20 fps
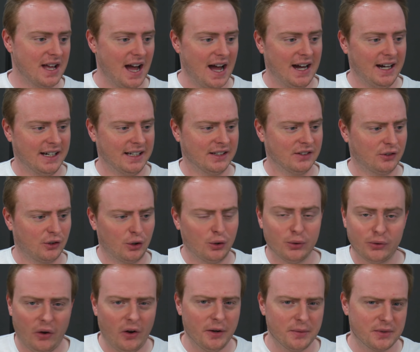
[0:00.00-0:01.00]
and two
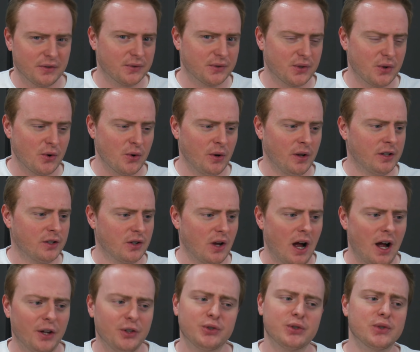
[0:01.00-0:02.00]
types of storage,
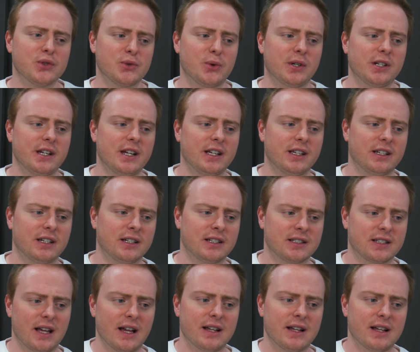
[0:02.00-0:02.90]
128 gigs